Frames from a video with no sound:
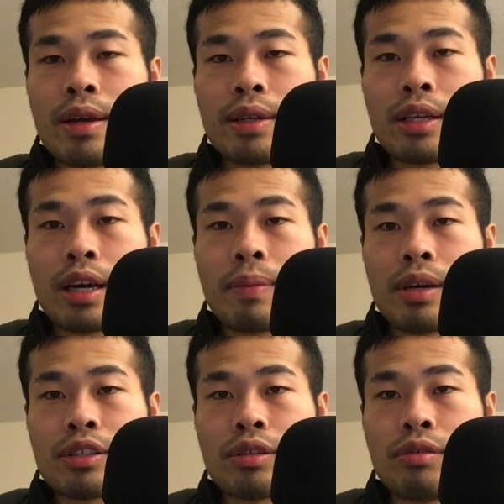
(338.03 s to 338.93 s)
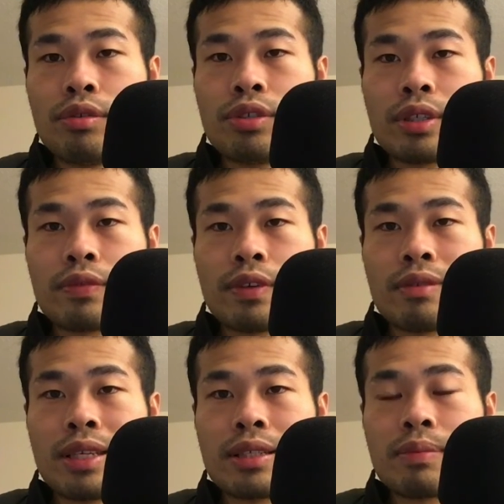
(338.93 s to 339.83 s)
talk about the solutions for
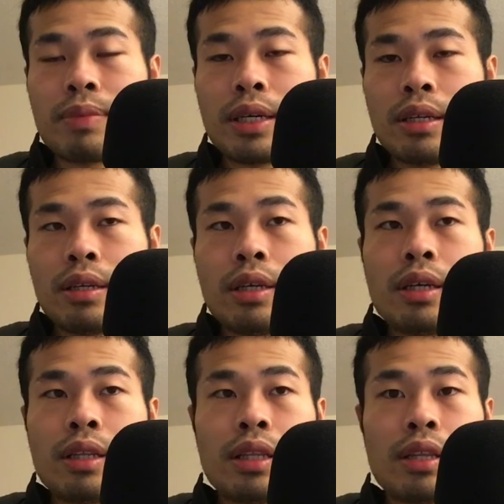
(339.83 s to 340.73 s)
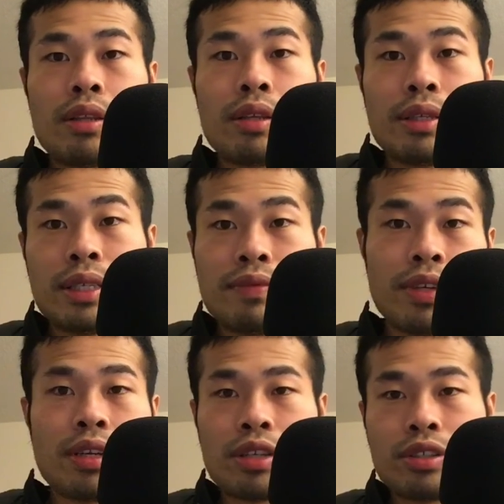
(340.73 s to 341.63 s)
this, but in this
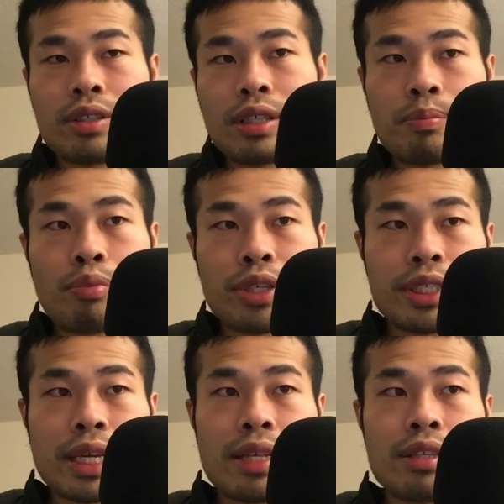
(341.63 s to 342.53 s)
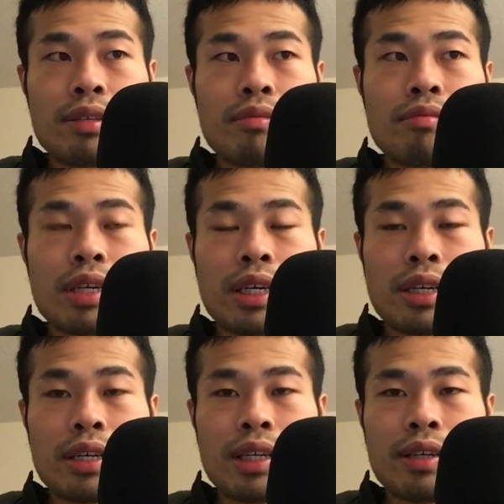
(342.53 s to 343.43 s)
video I just present
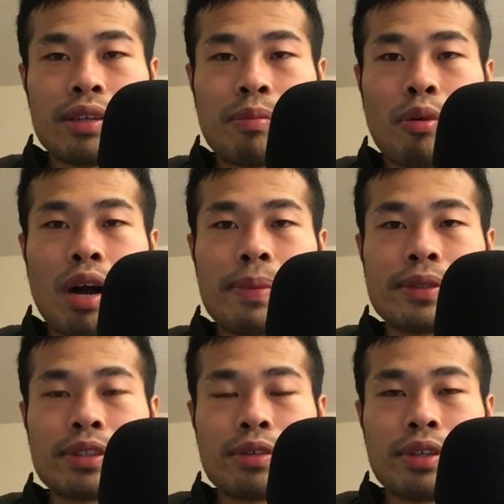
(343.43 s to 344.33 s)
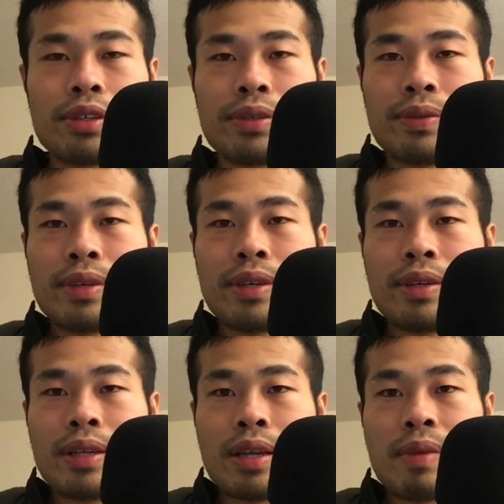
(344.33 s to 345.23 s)
the problems to you.
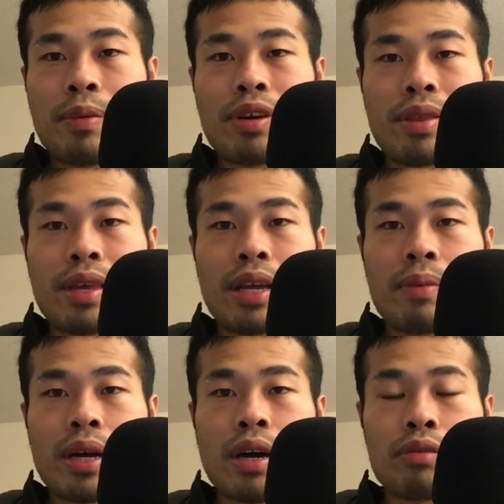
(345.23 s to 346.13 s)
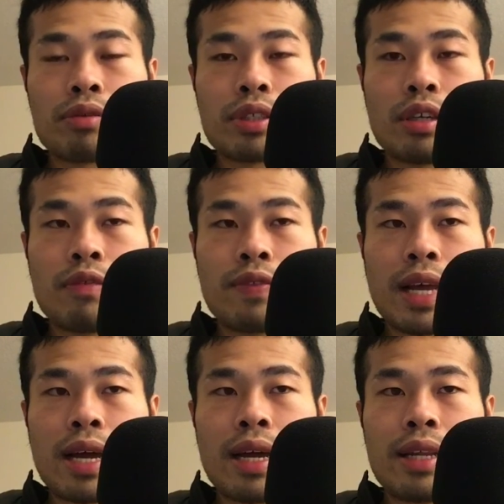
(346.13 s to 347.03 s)
Maybe you can think about how to solve
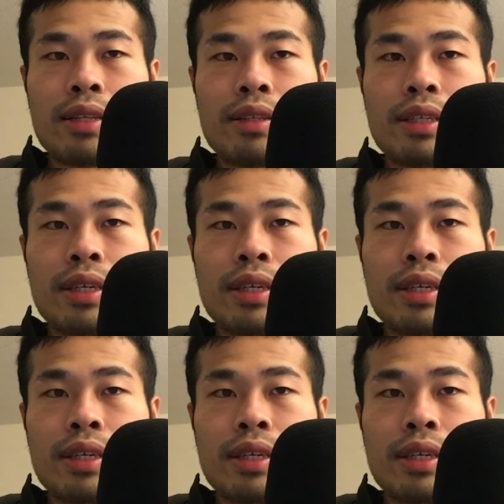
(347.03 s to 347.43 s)
that, and